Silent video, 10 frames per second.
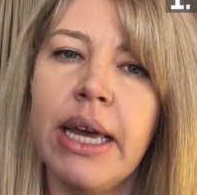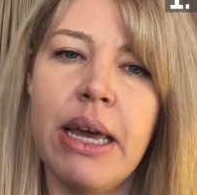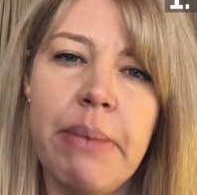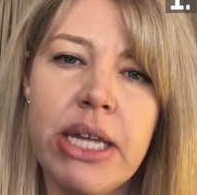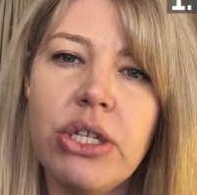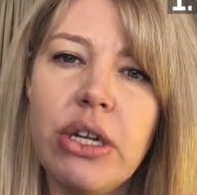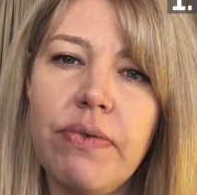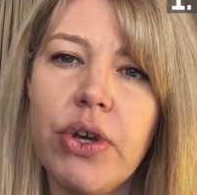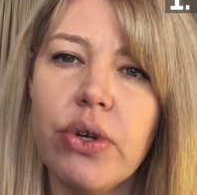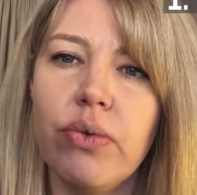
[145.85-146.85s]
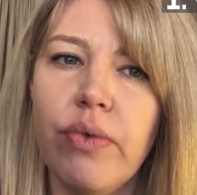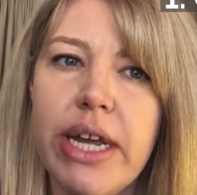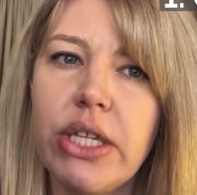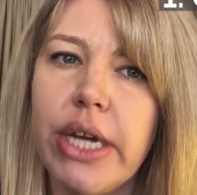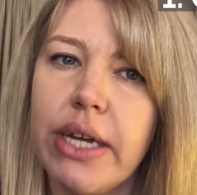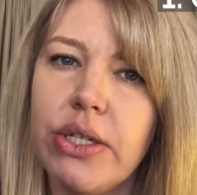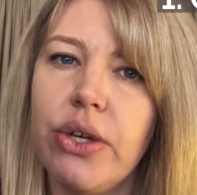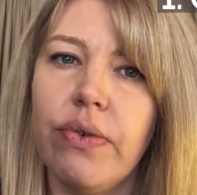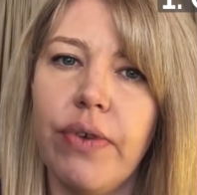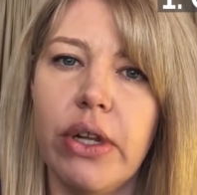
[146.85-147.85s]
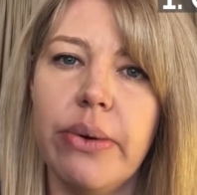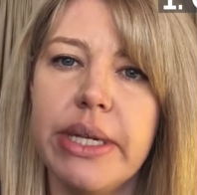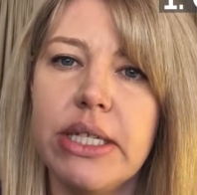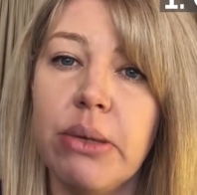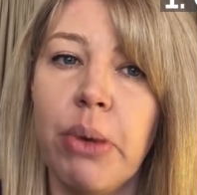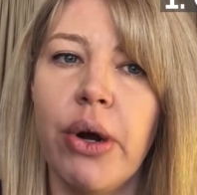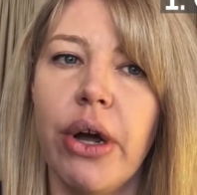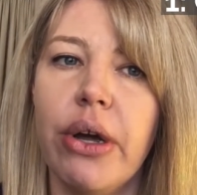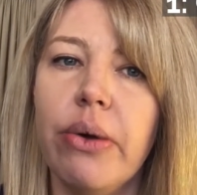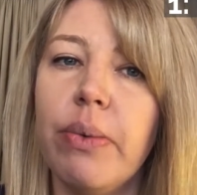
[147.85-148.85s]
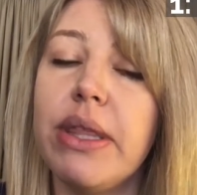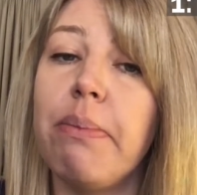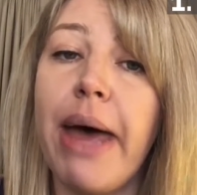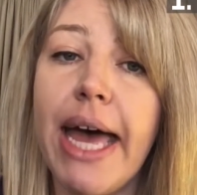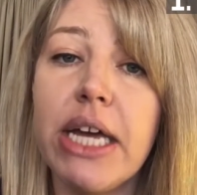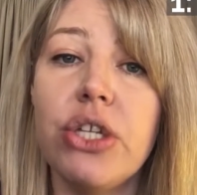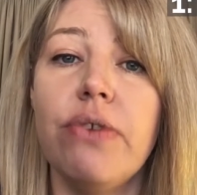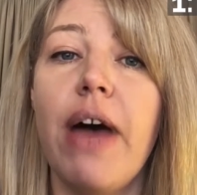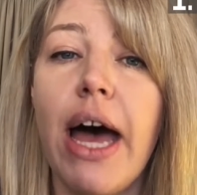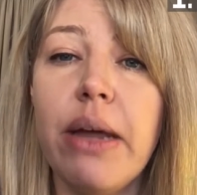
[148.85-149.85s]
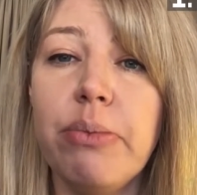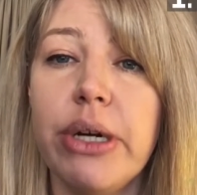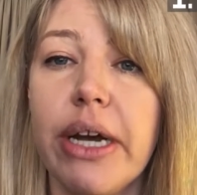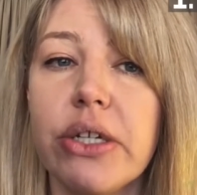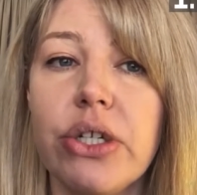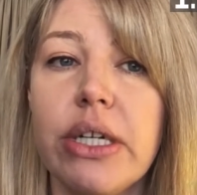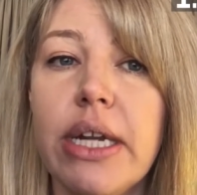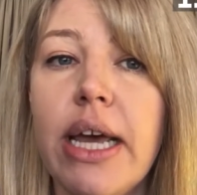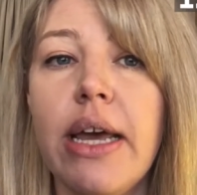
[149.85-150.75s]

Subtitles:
Imagine if you could reach out to your followers tomorrow with a package of art production